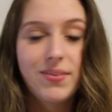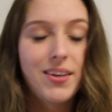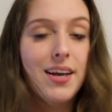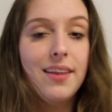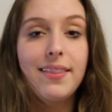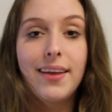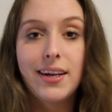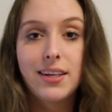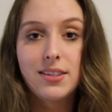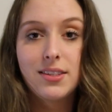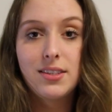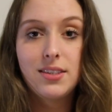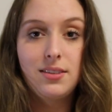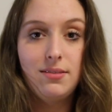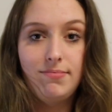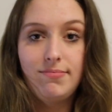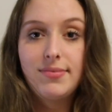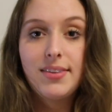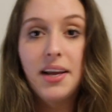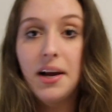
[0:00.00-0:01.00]
And that's
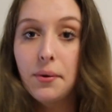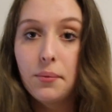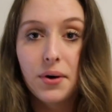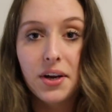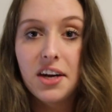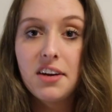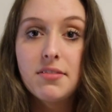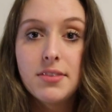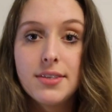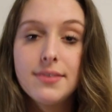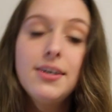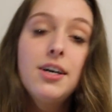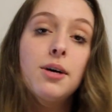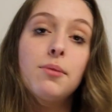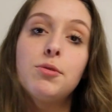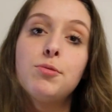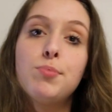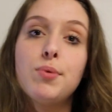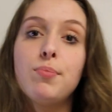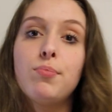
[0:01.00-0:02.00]
what I've
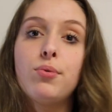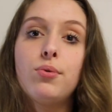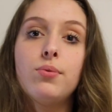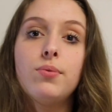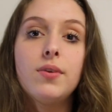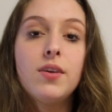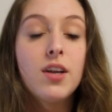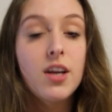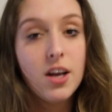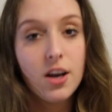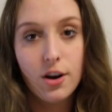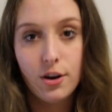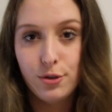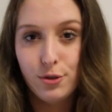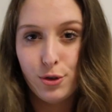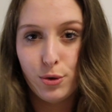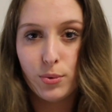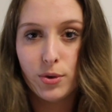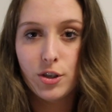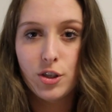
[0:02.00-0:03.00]
developed. People,
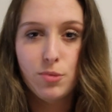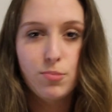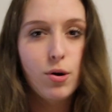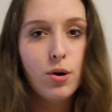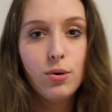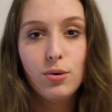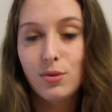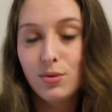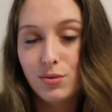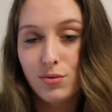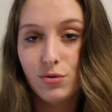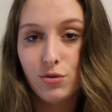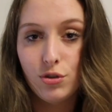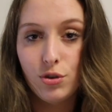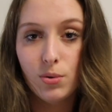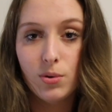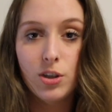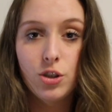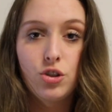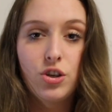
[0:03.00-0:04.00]
do you want to smoke?
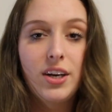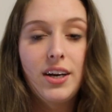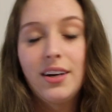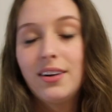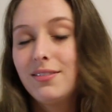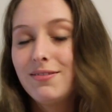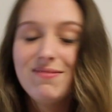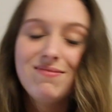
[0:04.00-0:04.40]
Do you want to drink?